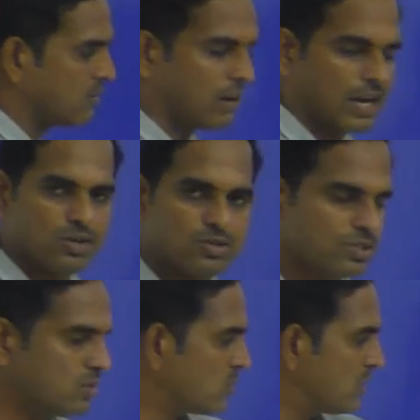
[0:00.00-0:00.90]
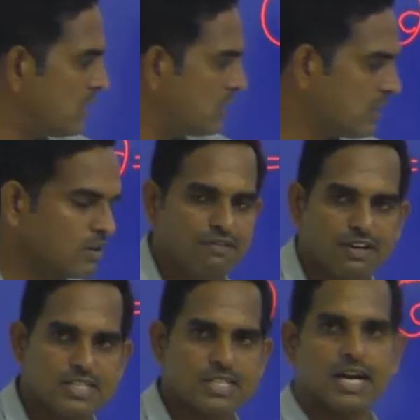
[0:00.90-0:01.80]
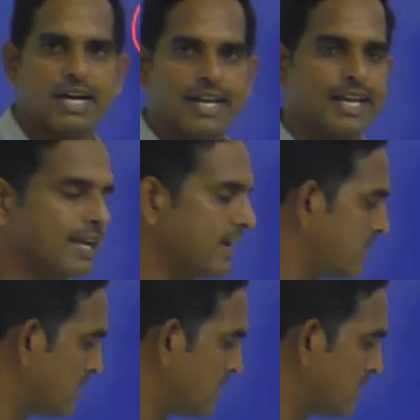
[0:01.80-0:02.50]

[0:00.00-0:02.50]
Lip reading: values into the first array A.